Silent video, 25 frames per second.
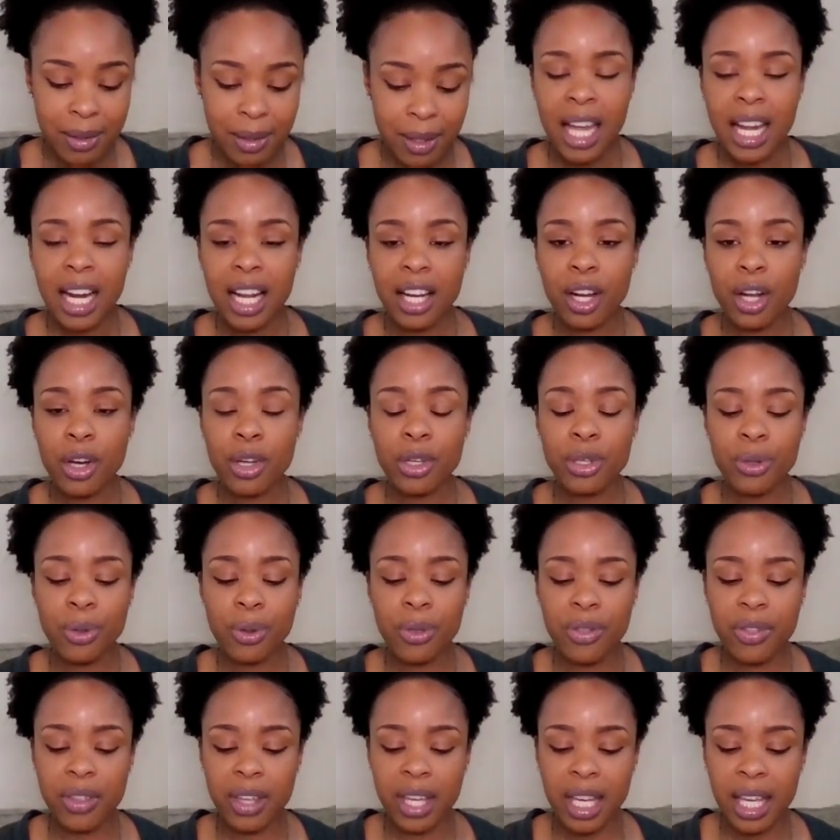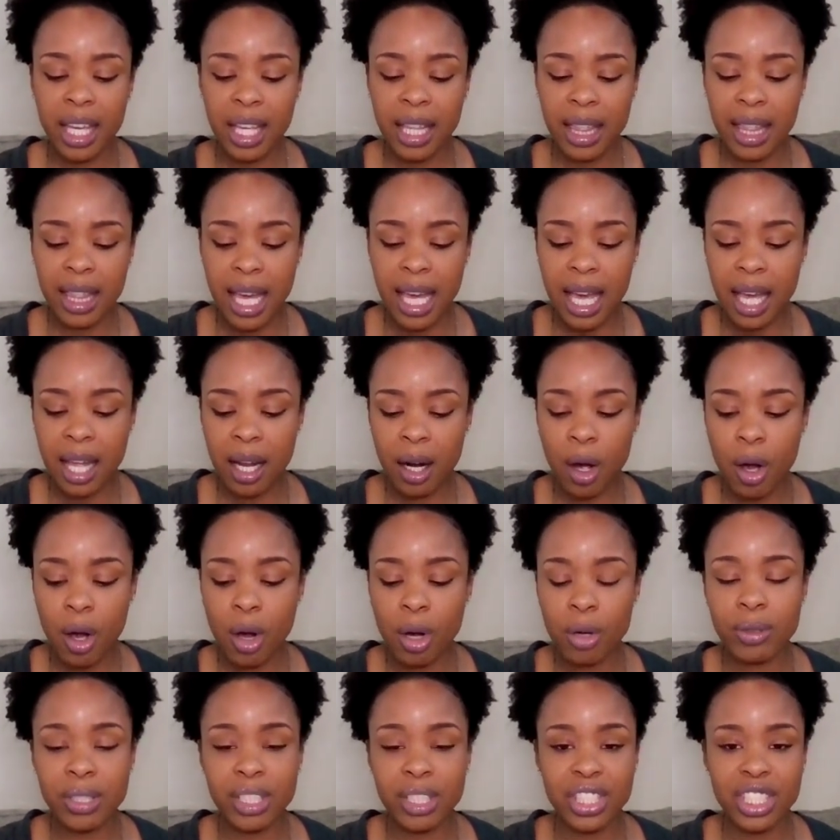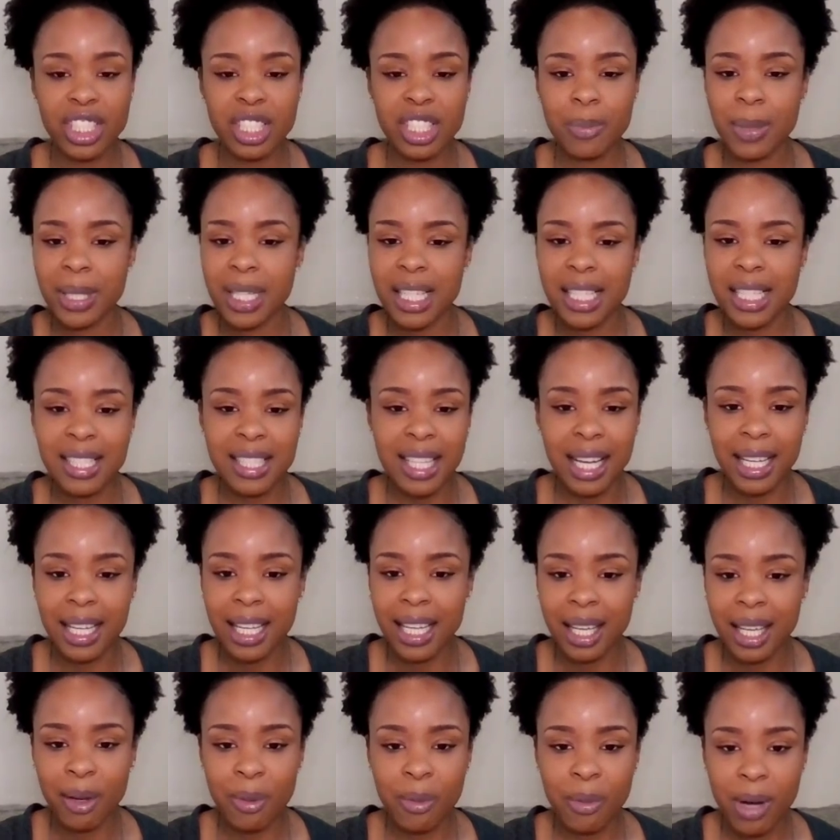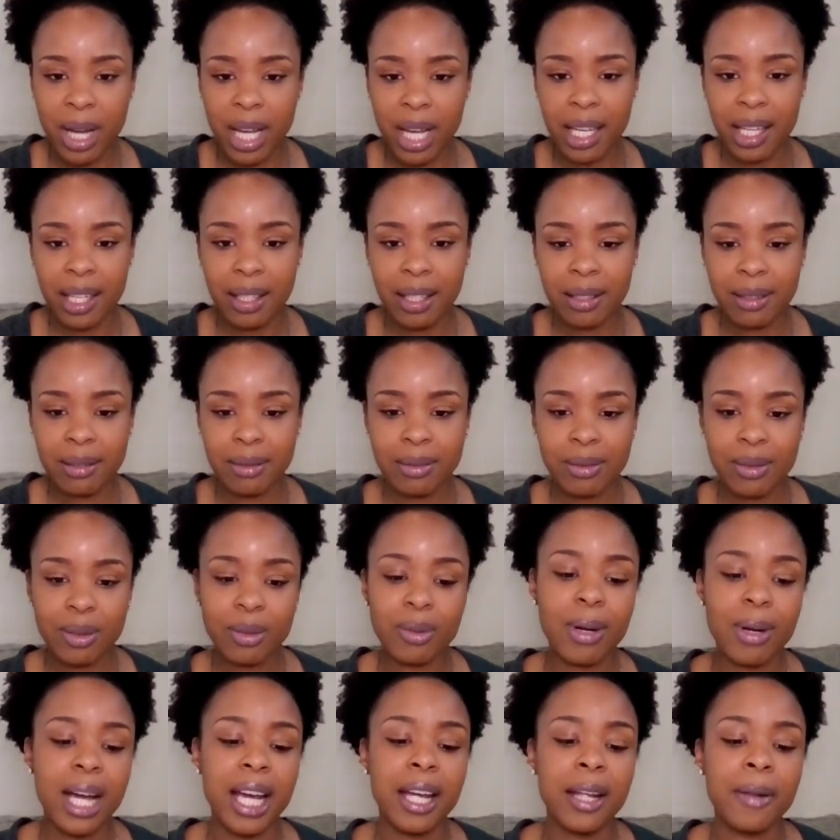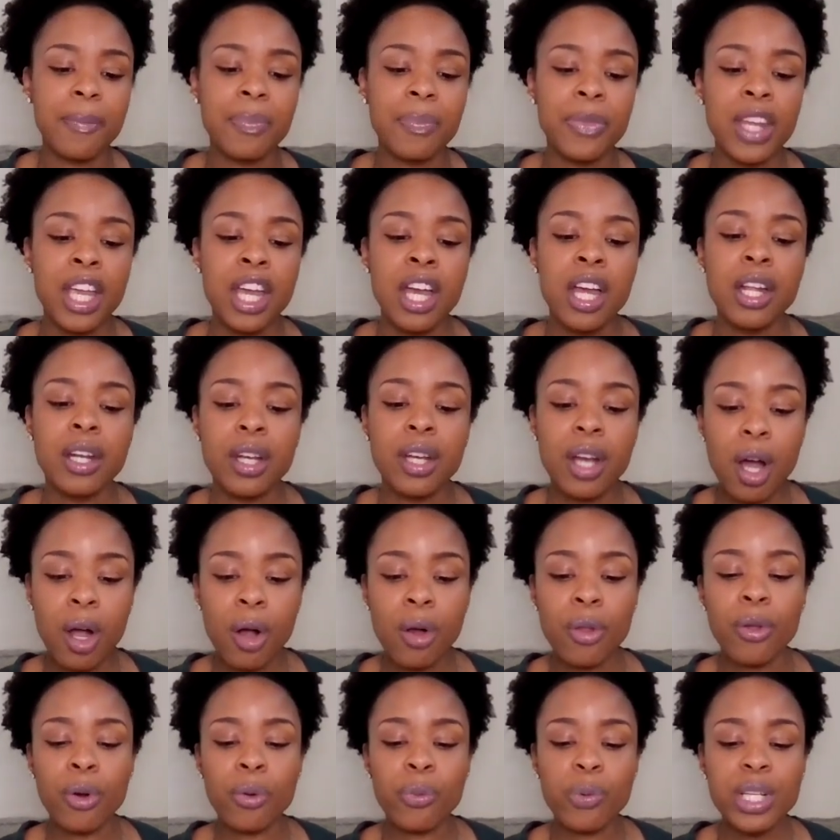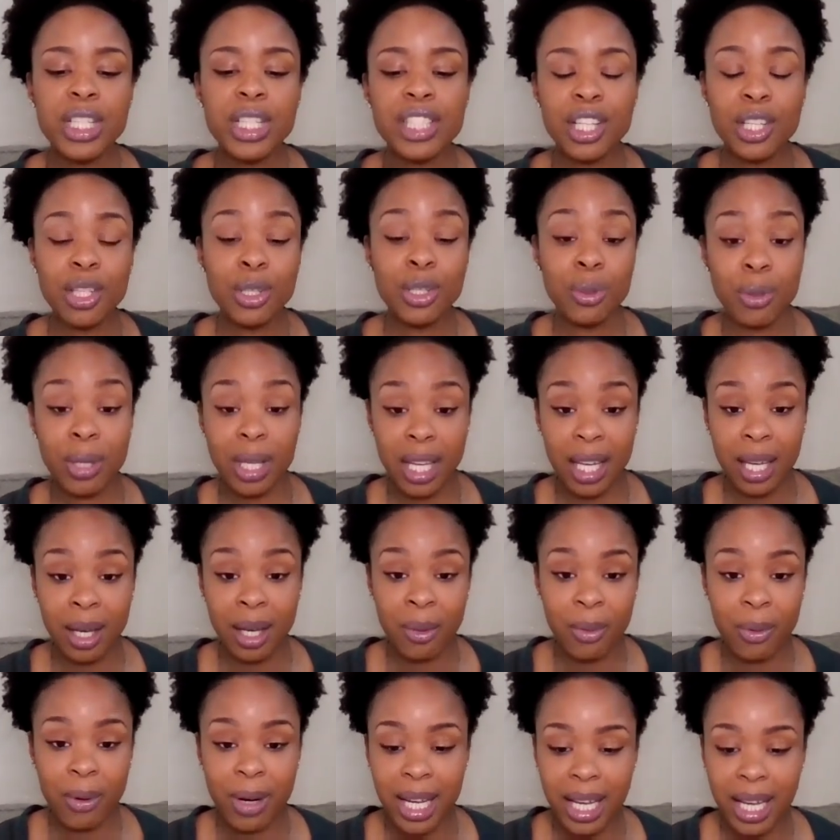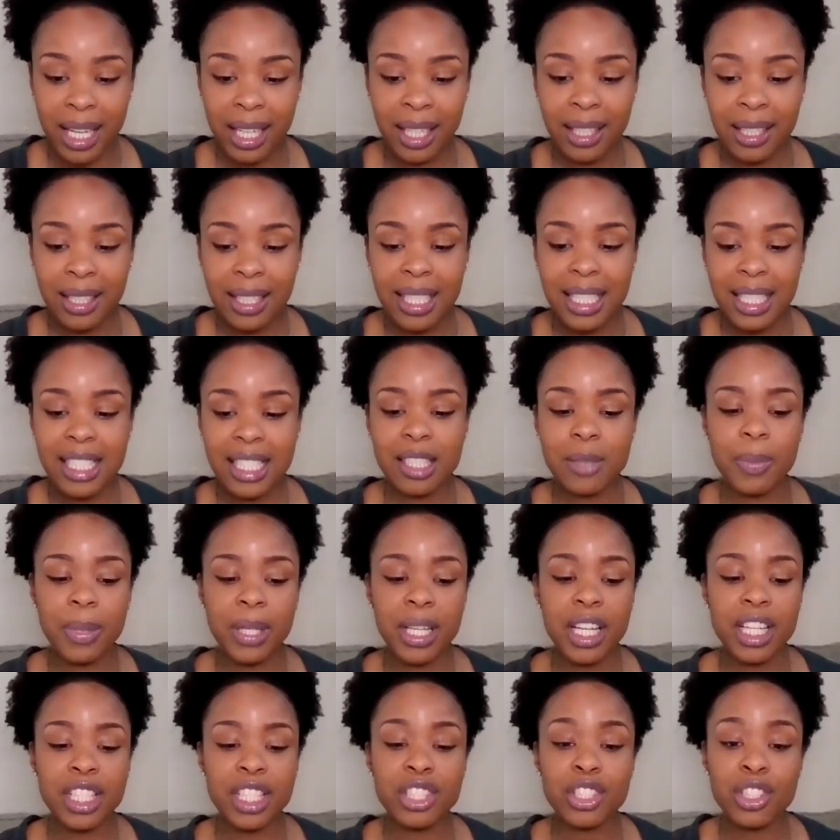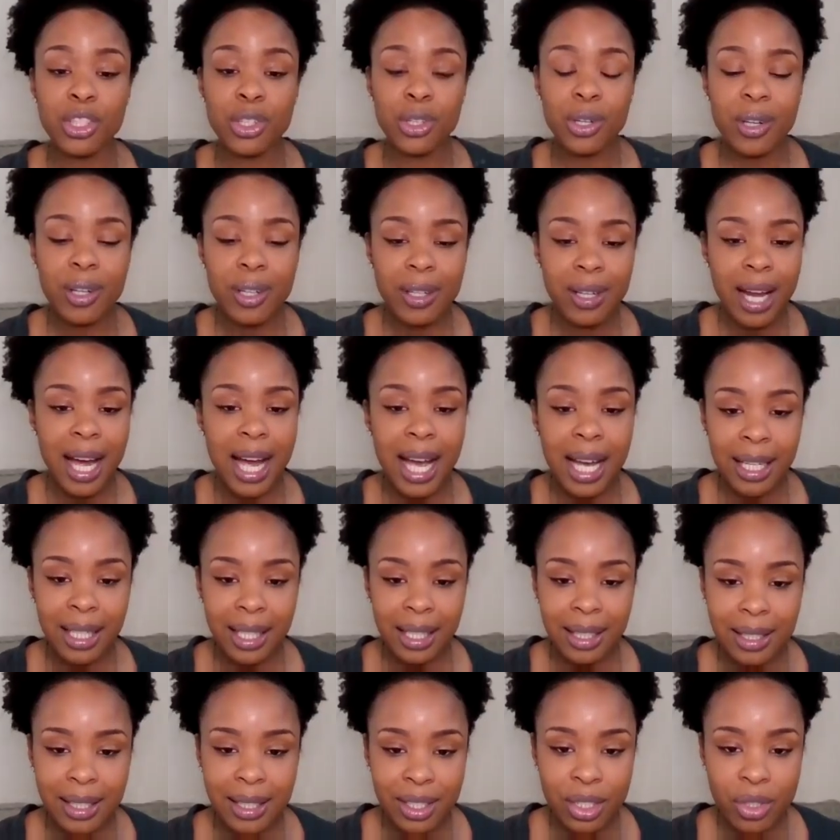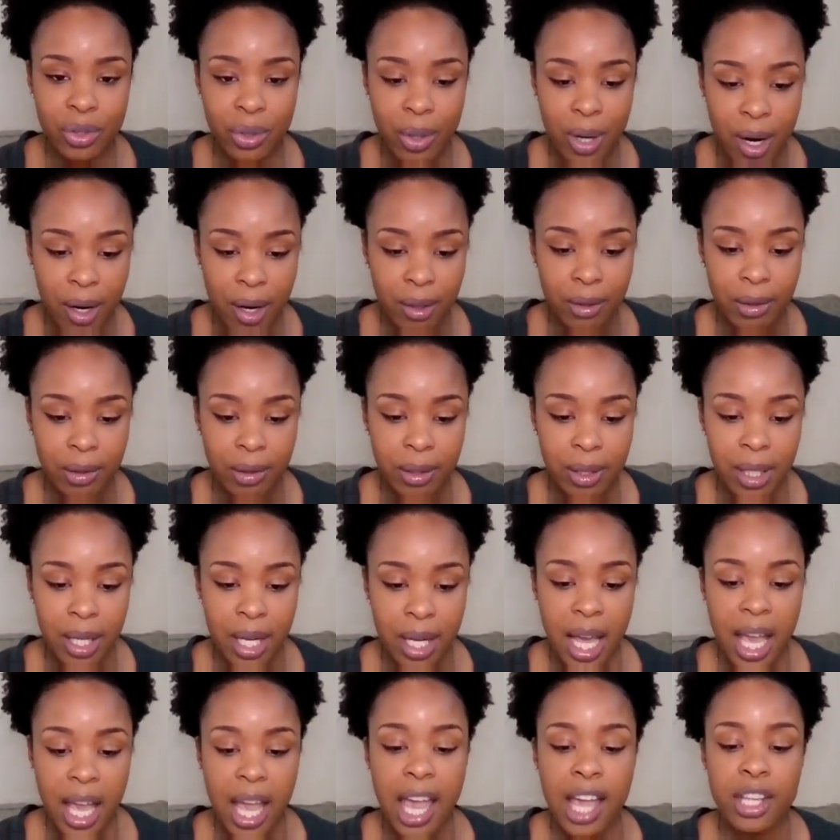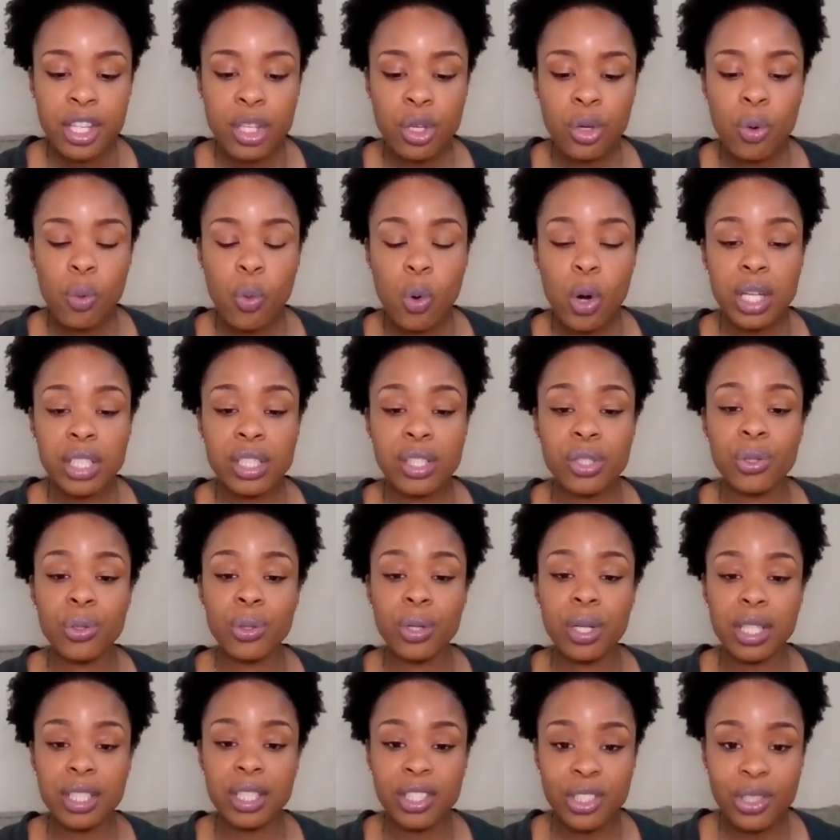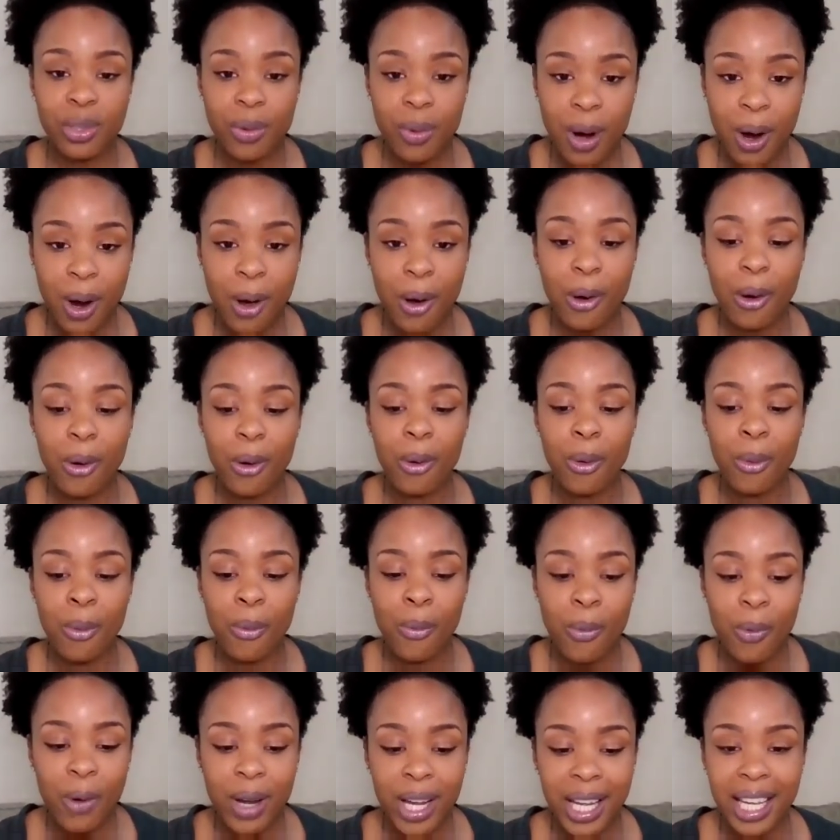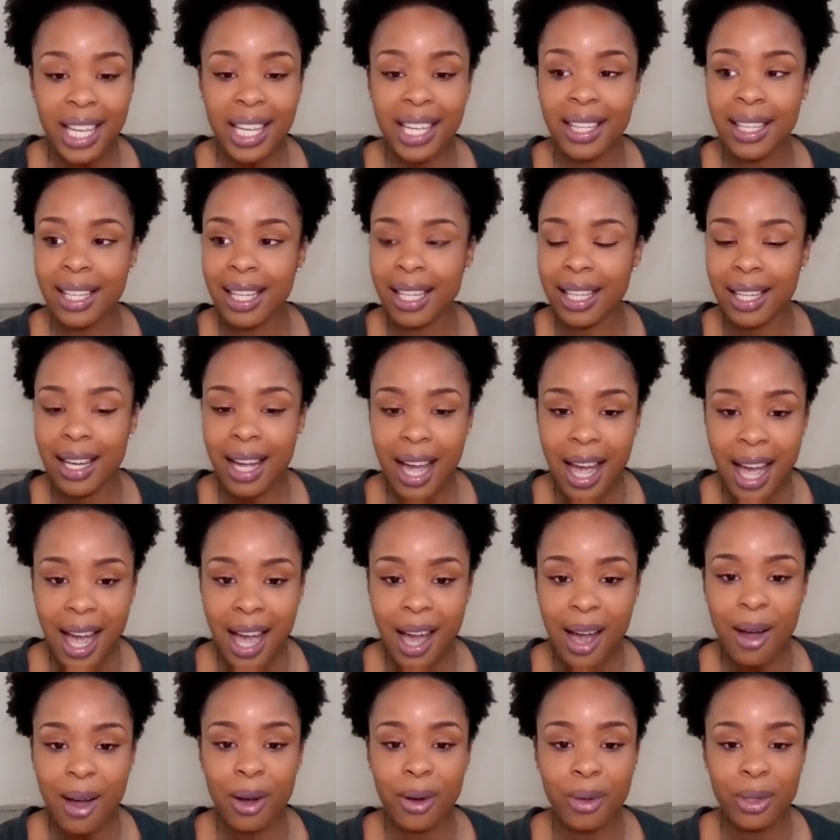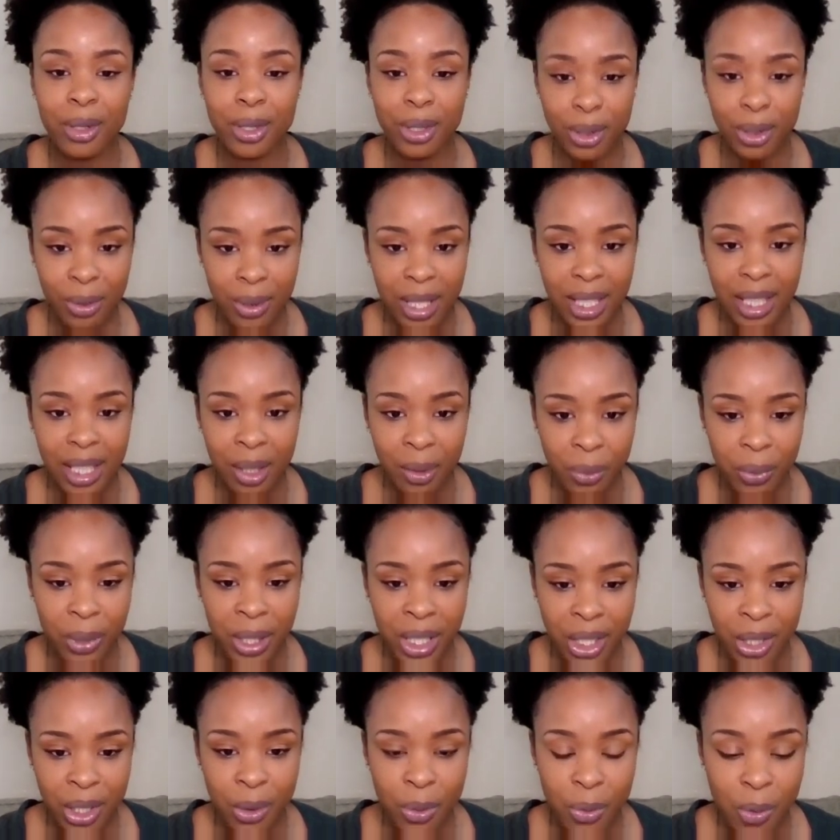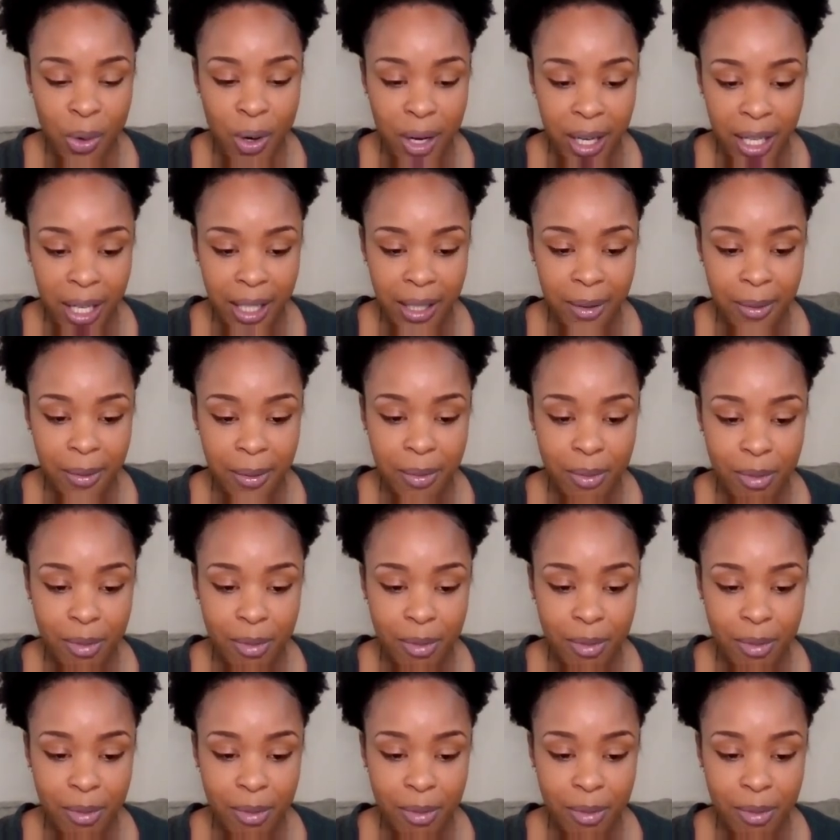And I know you think that, oh, it's just because I can't wait, right? No, the reason you can't wait is because you're not in control and you want to control when and how you get what you want.